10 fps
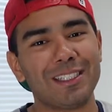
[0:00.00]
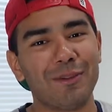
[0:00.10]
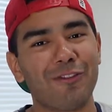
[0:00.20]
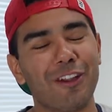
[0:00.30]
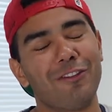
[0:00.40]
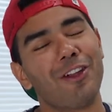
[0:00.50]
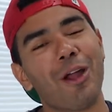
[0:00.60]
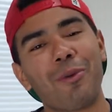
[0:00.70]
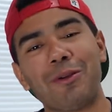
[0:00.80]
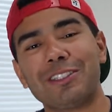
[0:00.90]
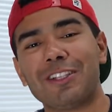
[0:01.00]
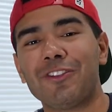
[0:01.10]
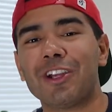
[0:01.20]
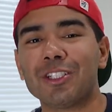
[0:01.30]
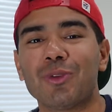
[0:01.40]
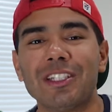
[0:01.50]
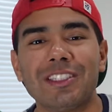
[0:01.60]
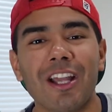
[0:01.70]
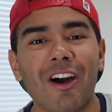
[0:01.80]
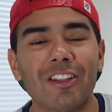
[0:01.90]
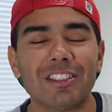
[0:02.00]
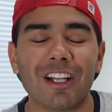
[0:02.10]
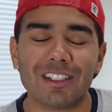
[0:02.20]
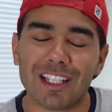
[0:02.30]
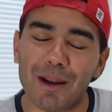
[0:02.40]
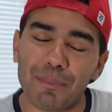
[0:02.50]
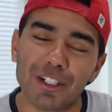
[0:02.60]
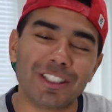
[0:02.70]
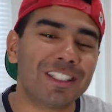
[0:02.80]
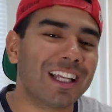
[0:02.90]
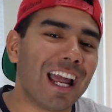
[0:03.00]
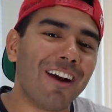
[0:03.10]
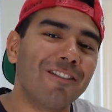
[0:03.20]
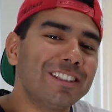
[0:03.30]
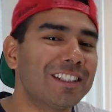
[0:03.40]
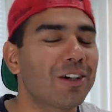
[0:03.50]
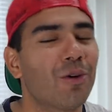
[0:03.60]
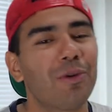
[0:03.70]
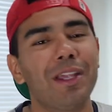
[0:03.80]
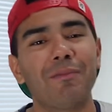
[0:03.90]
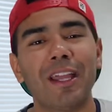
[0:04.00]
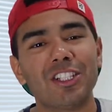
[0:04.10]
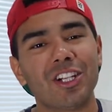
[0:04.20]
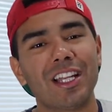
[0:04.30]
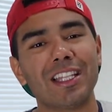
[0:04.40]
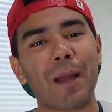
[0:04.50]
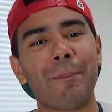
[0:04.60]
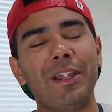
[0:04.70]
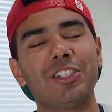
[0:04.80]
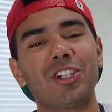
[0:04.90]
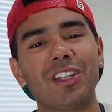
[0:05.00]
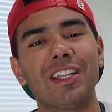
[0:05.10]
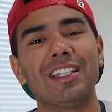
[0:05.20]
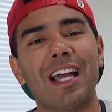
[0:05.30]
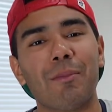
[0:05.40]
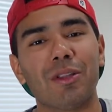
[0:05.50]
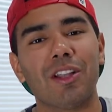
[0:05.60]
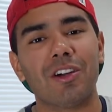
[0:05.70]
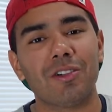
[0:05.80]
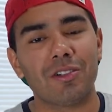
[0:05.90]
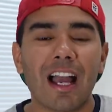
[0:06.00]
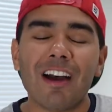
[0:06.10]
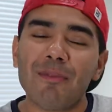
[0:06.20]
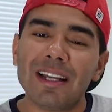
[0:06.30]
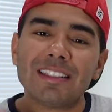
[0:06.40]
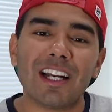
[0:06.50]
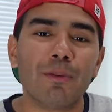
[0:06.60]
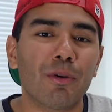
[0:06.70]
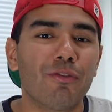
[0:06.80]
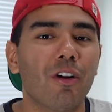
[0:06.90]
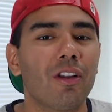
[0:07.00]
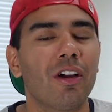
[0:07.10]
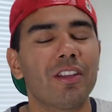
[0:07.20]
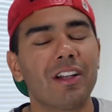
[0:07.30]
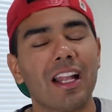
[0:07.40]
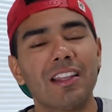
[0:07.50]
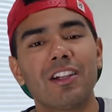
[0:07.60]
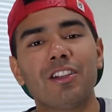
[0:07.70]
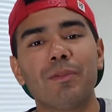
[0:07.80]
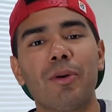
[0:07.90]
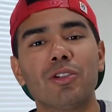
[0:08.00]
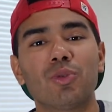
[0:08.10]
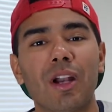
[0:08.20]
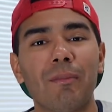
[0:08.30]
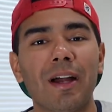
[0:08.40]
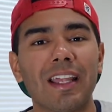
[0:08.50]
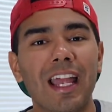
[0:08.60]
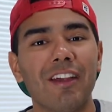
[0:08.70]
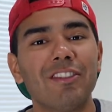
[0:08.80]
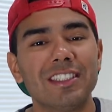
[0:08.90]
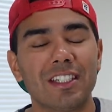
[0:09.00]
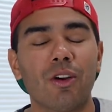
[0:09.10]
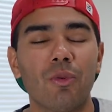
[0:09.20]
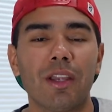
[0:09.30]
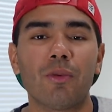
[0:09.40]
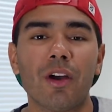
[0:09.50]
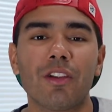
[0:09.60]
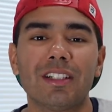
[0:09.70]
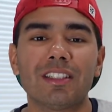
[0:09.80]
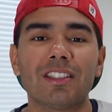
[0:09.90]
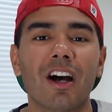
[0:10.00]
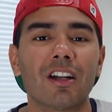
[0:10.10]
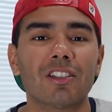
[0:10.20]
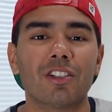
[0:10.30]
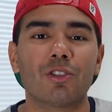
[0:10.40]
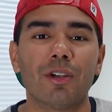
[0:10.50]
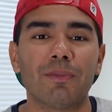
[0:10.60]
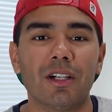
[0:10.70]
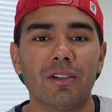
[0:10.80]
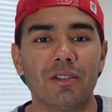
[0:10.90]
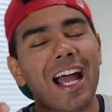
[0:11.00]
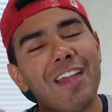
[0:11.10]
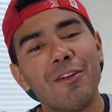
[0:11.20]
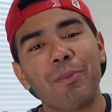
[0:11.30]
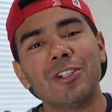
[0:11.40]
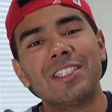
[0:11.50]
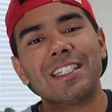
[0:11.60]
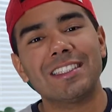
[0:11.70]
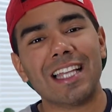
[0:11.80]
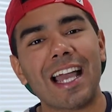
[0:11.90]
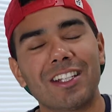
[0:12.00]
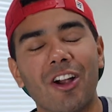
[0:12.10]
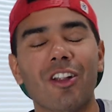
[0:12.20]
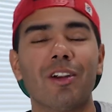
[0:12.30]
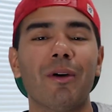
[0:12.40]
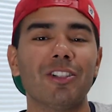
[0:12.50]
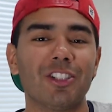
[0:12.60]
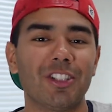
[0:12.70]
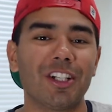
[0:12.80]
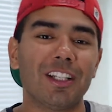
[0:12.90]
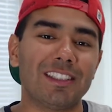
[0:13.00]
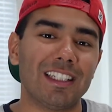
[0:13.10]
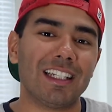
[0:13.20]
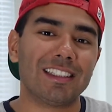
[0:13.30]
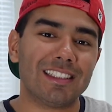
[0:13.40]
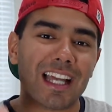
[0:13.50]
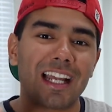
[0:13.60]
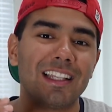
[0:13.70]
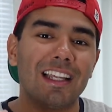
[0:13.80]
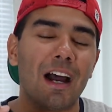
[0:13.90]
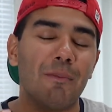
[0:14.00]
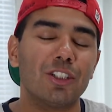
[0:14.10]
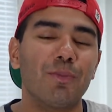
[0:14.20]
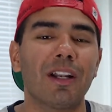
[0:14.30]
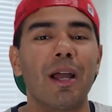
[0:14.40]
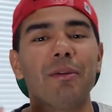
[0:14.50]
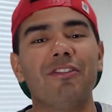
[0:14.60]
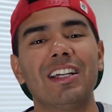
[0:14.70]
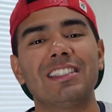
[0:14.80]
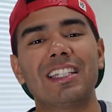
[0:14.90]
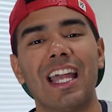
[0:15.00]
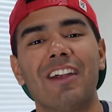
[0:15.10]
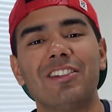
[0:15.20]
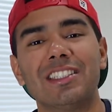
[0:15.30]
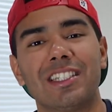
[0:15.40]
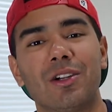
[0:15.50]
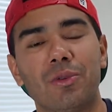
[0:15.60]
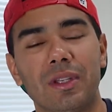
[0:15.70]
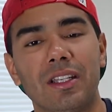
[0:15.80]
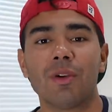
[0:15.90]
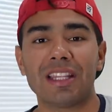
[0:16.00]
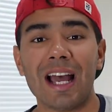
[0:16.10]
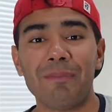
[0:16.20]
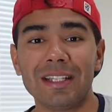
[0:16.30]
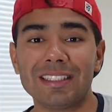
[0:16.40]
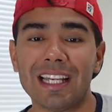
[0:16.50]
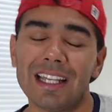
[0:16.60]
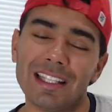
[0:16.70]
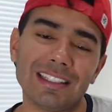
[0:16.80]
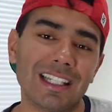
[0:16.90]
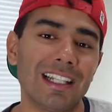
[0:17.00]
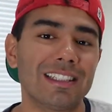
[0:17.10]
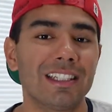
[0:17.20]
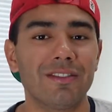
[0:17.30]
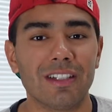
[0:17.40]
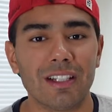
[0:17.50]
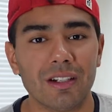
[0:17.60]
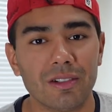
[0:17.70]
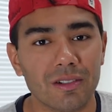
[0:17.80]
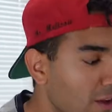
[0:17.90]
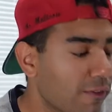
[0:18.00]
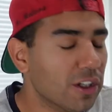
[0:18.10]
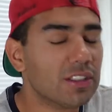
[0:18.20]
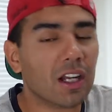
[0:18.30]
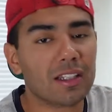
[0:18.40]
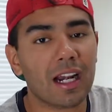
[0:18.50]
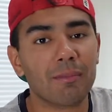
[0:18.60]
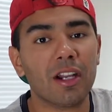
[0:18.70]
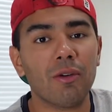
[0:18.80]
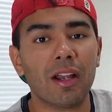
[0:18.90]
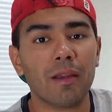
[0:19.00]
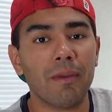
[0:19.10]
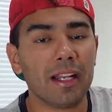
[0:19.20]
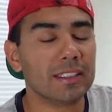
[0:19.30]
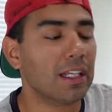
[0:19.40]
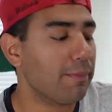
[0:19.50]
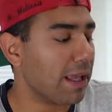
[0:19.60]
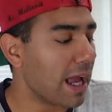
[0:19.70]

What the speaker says: thing before the video, I promise, if you guys want to see all the stocks that I'm purchasing every single week, make sure to hit that Patreon link down below. I have my entire portfolio on there and I literally post what I'm buying every single week, whether it's stocks or crypto. I even post the exact dollar amount so you're going to see exactly how much money I'm investing every single week. With that being said, let's get into the video. The first stock that I'm going to recommend is going to be